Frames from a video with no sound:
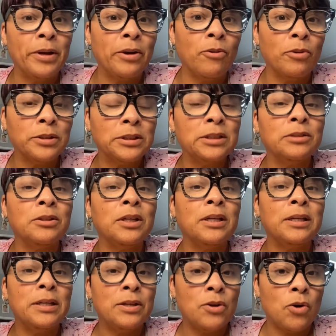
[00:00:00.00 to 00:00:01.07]
going to
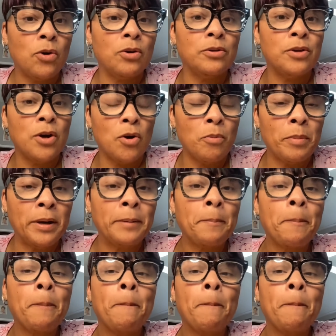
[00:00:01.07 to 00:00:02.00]
no- Noma.